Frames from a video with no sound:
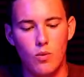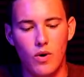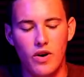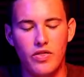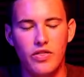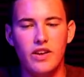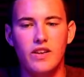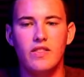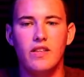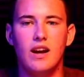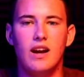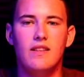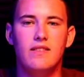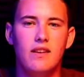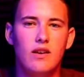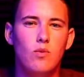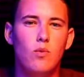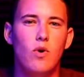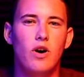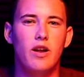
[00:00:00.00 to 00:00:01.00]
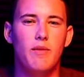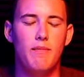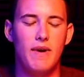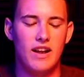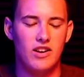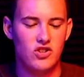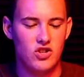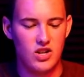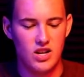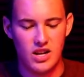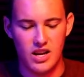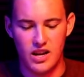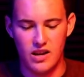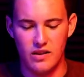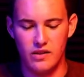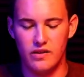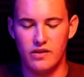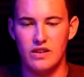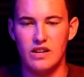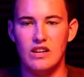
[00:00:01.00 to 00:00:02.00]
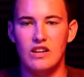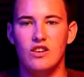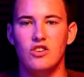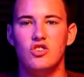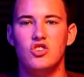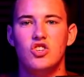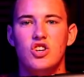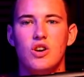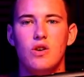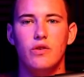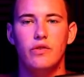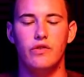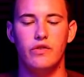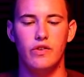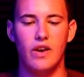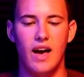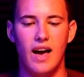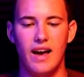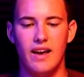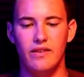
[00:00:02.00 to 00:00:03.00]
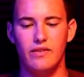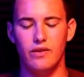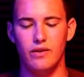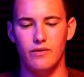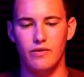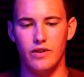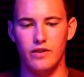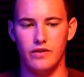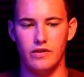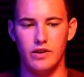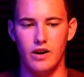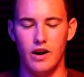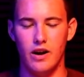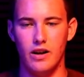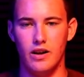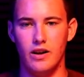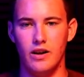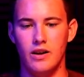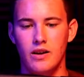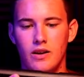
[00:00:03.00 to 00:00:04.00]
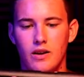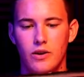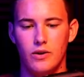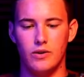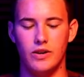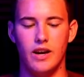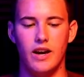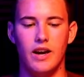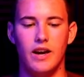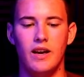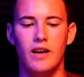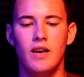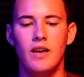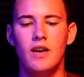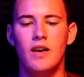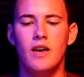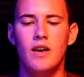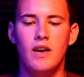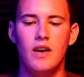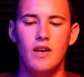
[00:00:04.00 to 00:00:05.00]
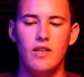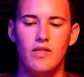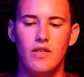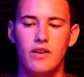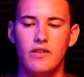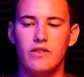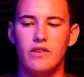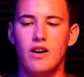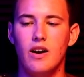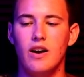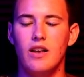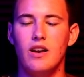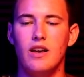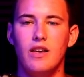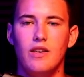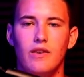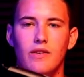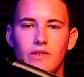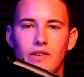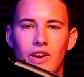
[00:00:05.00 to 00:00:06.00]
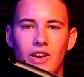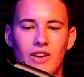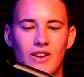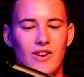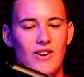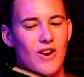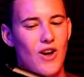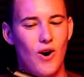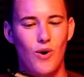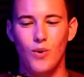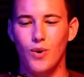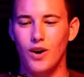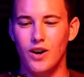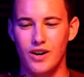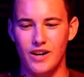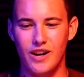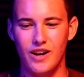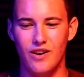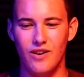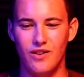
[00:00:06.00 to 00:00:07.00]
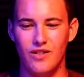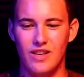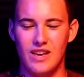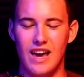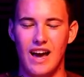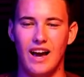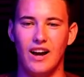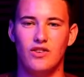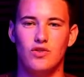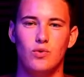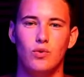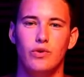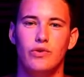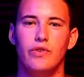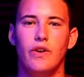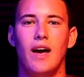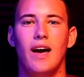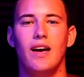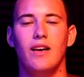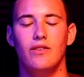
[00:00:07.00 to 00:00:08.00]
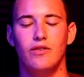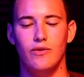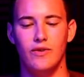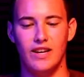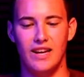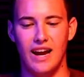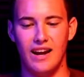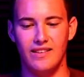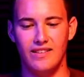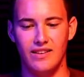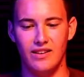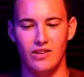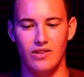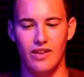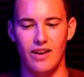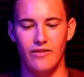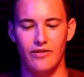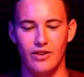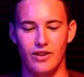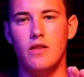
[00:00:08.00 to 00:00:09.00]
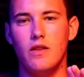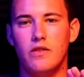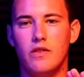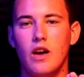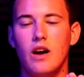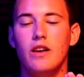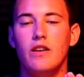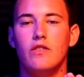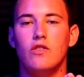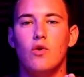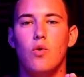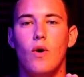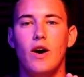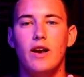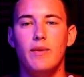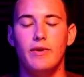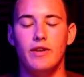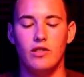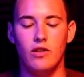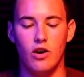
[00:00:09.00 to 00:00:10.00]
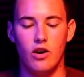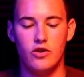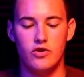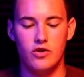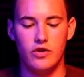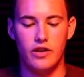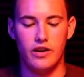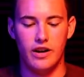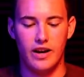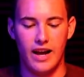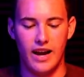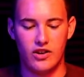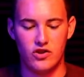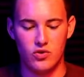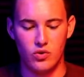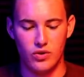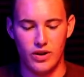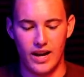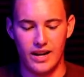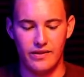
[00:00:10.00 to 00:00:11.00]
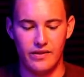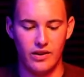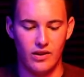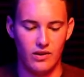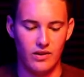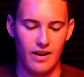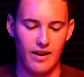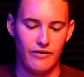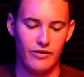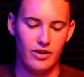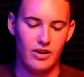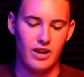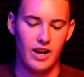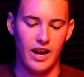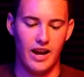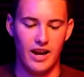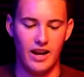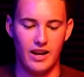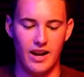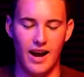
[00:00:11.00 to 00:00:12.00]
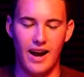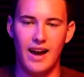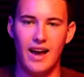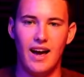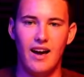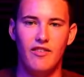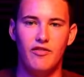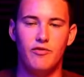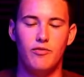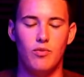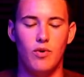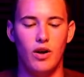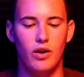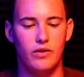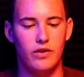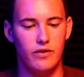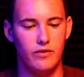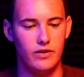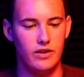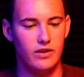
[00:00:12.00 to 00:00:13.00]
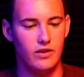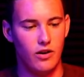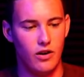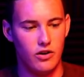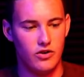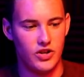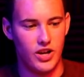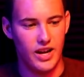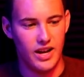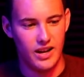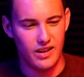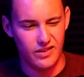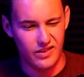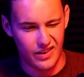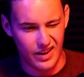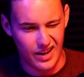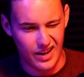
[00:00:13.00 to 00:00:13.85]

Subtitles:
One thing that I did want to mention is the sheer size of this gun, okay? This gun is nowhere near the actual size of a 1911. This gun is quite a bit larger than an actual 1911, and I have relatively large hands,